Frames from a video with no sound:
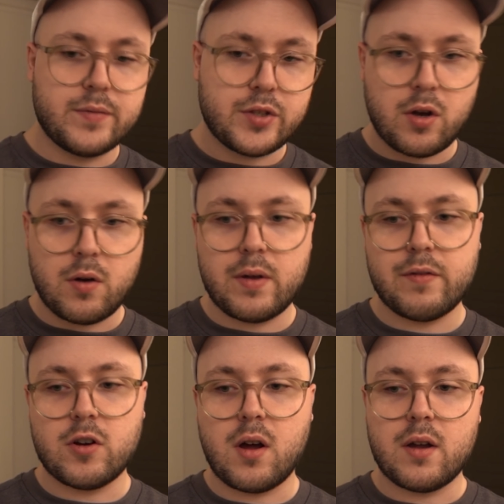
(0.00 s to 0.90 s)
So if
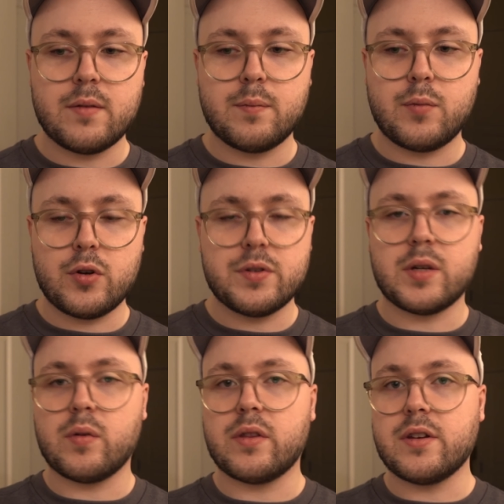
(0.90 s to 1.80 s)
you're not
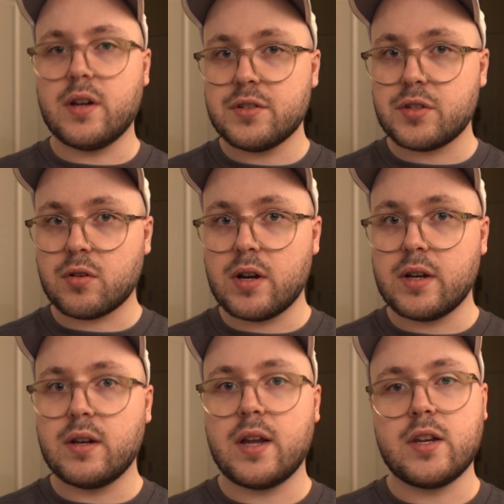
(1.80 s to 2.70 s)
producing with a
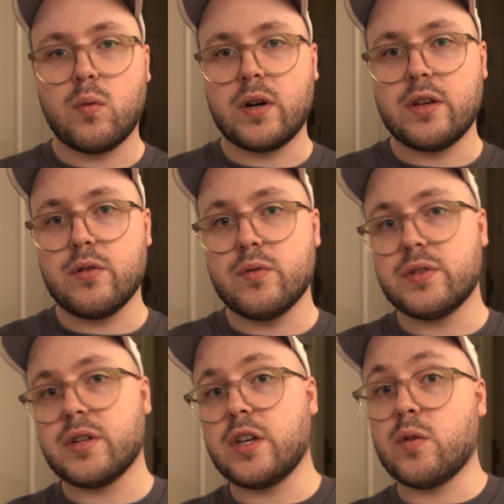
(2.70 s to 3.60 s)
touchscreen and you want to
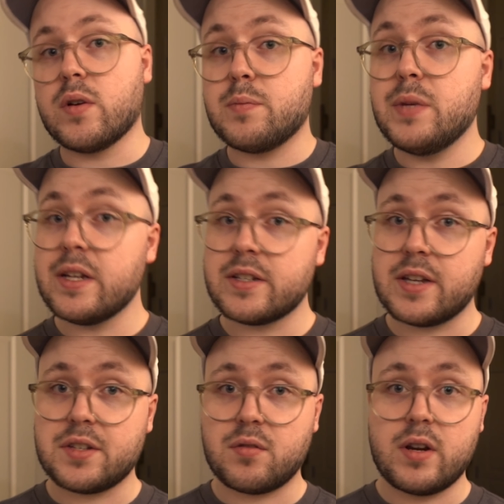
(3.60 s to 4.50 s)
use a USB
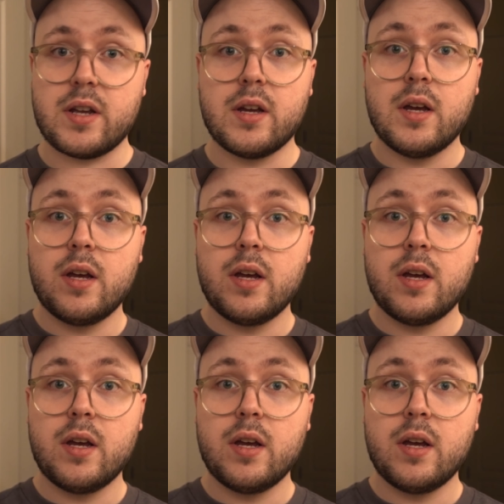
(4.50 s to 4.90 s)
accessory,